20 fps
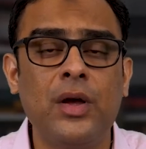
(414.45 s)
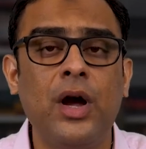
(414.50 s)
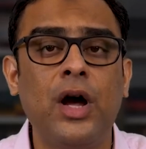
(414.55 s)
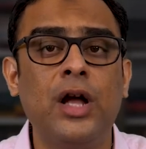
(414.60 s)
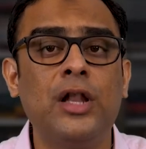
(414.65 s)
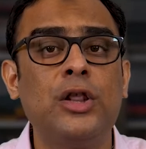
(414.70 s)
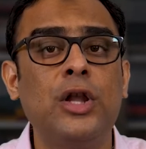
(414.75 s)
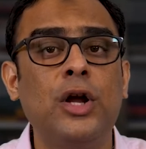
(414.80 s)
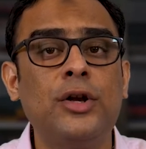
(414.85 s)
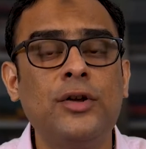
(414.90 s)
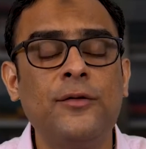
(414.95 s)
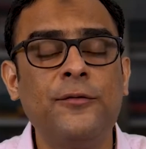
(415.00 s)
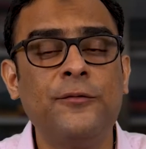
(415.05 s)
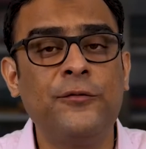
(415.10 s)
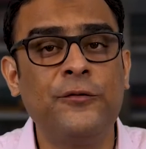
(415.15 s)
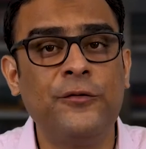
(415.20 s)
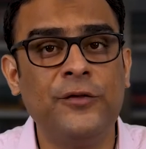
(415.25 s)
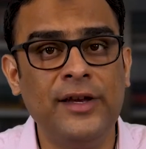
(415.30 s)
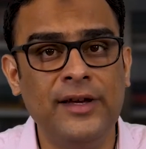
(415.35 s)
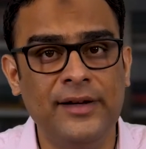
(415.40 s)
a lot of
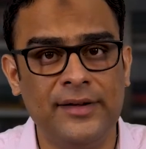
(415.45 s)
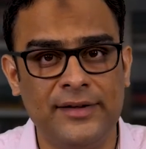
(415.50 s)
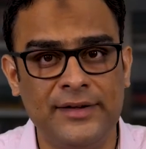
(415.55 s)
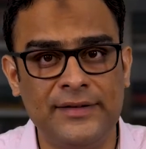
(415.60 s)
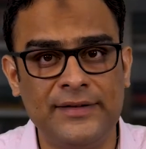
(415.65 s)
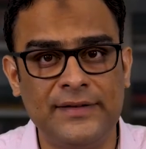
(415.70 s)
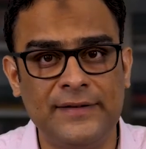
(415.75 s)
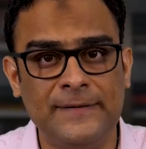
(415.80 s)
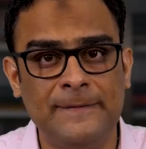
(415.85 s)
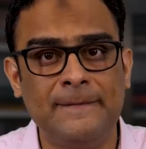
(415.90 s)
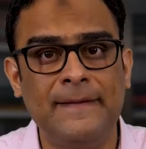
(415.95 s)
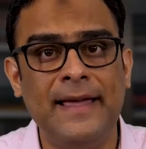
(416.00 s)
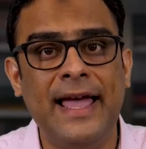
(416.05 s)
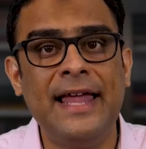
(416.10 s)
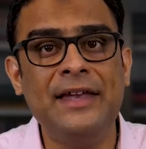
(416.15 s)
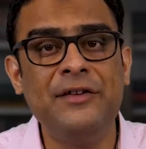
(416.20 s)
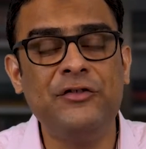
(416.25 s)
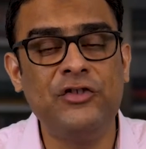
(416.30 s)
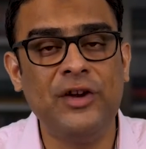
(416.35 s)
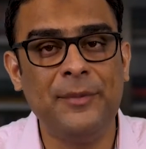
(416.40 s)
fears
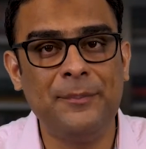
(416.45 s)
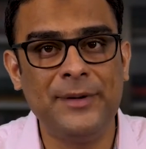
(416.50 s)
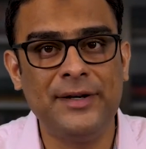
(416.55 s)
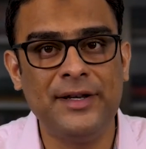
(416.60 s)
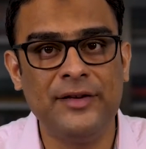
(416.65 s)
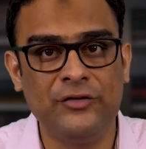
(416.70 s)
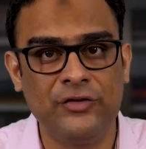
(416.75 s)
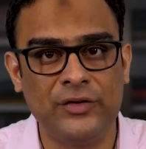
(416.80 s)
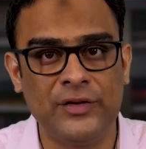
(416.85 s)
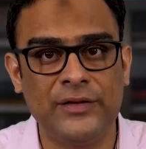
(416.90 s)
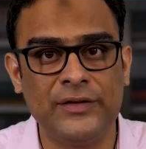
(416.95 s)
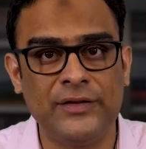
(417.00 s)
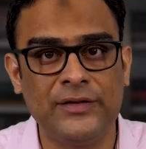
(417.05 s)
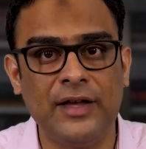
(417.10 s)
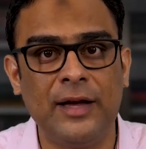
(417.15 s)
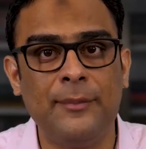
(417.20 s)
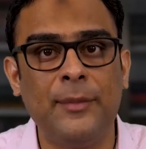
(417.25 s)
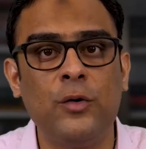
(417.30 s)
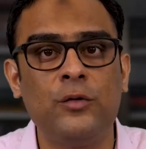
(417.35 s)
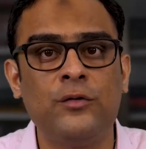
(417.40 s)
and trepidations
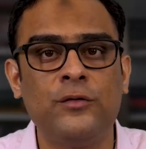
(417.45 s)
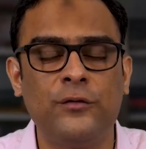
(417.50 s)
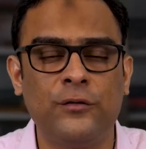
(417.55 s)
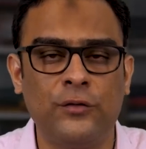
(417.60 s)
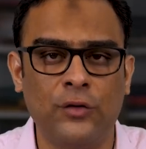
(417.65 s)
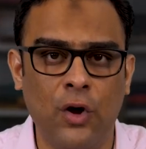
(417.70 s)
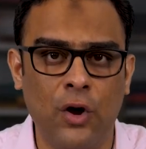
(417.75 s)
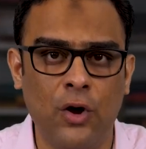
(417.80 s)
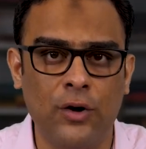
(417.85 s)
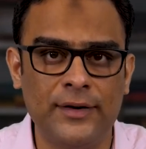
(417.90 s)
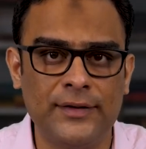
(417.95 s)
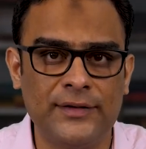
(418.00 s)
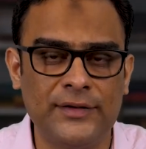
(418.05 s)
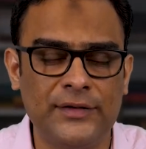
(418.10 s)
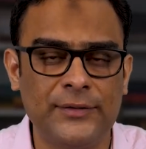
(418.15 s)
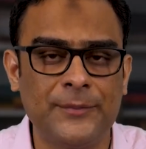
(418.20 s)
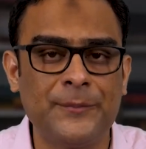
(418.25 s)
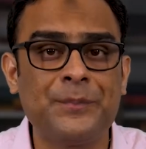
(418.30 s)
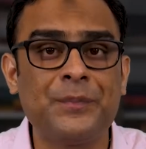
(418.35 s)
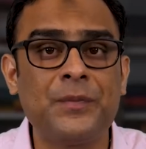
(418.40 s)
about
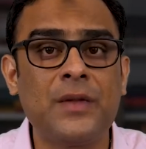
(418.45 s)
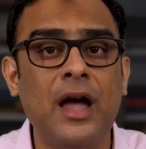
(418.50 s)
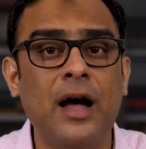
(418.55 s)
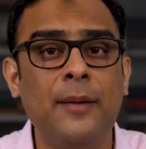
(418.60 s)
frauds,